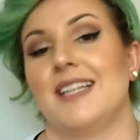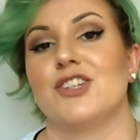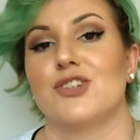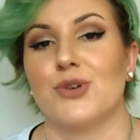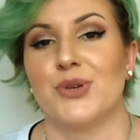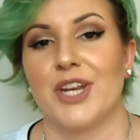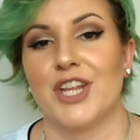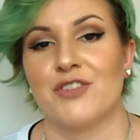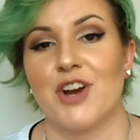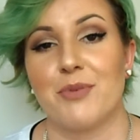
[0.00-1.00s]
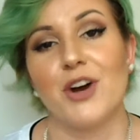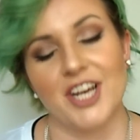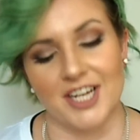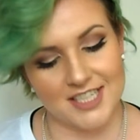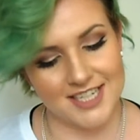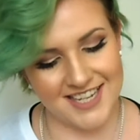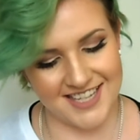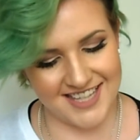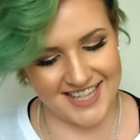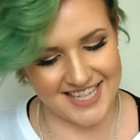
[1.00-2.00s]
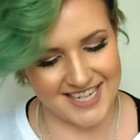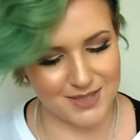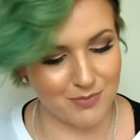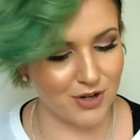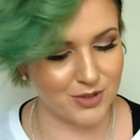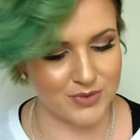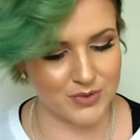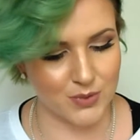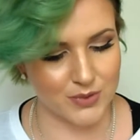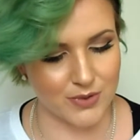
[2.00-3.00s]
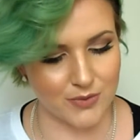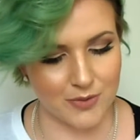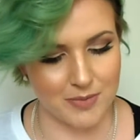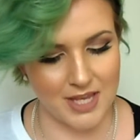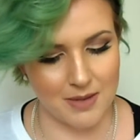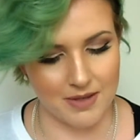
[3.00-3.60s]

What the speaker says: at least you know you're getting the right product. The next product was also from